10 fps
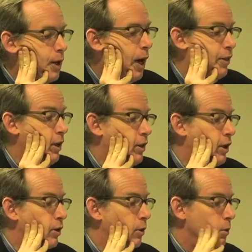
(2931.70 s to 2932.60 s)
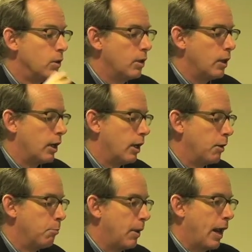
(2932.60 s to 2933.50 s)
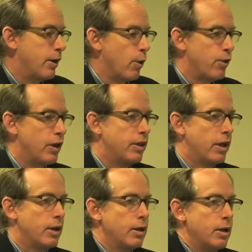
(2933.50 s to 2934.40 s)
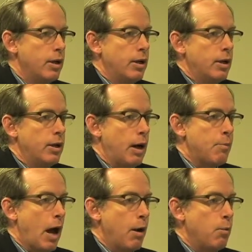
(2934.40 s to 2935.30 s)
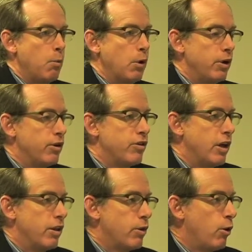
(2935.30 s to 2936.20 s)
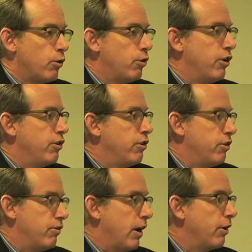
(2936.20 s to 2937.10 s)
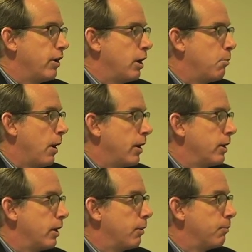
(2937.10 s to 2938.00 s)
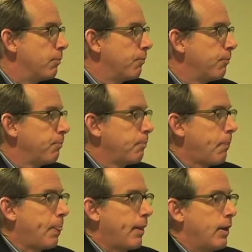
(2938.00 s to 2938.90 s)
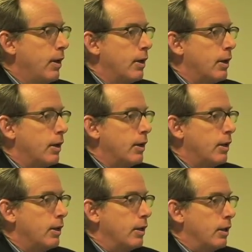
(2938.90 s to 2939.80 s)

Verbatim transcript: I think they do. Uh, but I don't think that, I'm not willing to say that the whole tradition is invalidated by, um, uh,